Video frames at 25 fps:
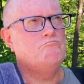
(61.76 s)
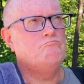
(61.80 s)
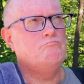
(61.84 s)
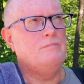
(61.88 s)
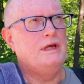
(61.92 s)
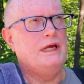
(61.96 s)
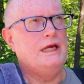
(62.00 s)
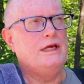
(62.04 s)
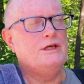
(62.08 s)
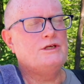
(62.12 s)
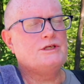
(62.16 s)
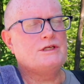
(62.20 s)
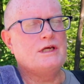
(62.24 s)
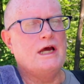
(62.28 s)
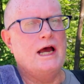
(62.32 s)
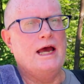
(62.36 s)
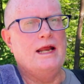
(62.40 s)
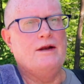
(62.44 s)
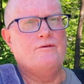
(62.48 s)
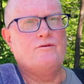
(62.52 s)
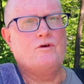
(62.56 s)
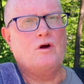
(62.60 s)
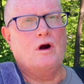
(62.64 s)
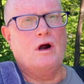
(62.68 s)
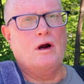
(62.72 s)
east
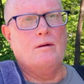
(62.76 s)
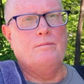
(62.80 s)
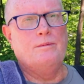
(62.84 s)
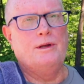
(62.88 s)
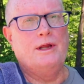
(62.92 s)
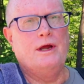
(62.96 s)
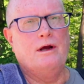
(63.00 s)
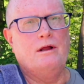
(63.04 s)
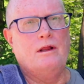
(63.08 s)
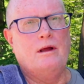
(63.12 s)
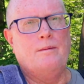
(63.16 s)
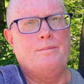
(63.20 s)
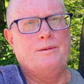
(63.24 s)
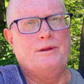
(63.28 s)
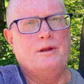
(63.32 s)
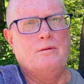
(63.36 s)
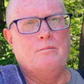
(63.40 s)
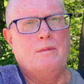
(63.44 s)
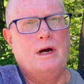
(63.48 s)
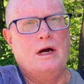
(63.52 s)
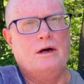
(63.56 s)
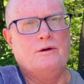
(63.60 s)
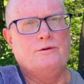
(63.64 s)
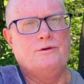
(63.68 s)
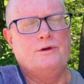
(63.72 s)
side of Carbondale up in the
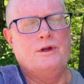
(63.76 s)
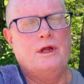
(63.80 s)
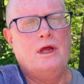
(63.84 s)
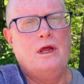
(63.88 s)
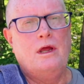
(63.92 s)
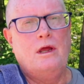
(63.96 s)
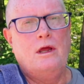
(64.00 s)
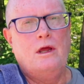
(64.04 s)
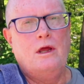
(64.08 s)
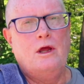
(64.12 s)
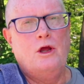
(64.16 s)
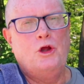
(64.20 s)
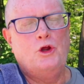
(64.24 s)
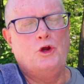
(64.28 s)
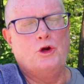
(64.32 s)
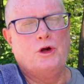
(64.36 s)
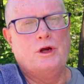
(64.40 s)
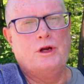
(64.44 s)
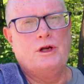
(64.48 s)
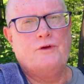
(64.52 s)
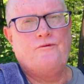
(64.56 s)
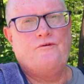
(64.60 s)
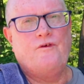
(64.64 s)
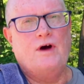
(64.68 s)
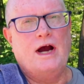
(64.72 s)
mountain, you're
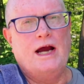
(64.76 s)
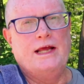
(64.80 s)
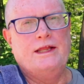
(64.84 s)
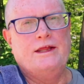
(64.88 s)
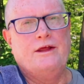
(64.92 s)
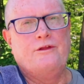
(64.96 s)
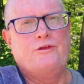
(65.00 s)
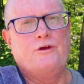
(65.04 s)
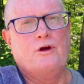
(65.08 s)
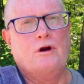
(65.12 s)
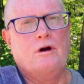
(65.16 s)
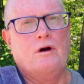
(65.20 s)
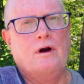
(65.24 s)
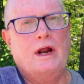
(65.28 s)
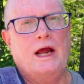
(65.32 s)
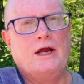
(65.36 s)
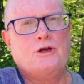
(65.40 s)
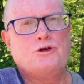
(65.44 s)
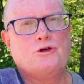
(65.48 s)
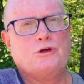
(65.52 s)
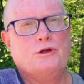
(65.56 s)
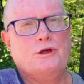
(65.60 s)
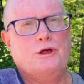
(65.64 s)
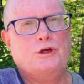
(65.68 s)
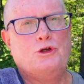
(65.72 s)
going to find that there are
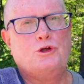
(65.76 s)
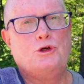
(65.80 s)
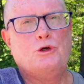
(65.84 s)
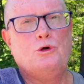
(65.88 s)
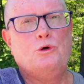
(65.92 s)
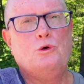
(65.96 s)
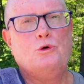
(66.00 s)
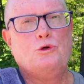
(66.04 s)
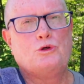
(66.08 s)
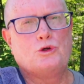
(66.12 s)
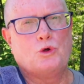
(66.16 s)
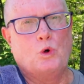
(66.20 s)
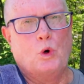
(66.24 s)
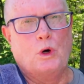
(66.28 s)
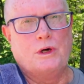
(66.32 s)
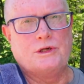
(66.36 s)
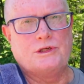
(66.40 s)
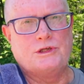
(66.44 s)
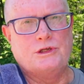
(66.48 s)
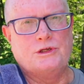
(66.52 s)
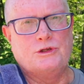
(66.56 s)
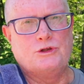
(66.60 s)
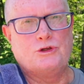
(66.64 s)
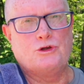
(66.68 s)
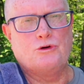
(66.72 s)
actually two
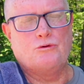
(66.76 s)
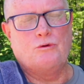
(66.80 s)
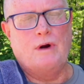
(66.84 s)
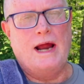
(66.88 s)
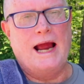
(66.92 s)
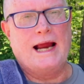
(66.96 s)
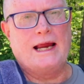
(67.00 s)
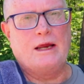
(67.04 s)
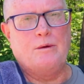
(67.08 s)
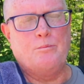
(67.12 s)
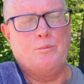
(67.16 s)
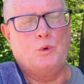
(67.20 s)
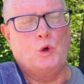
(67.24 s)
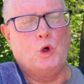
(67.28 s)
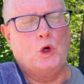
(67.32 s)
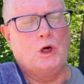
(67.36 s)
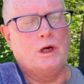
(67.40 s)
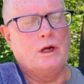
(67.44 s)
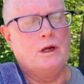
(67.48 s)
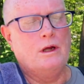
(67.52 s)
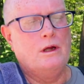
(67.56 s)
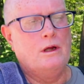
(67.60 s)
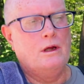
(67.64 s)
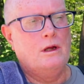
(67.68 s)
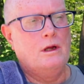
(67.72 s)
sources to Racket Brook.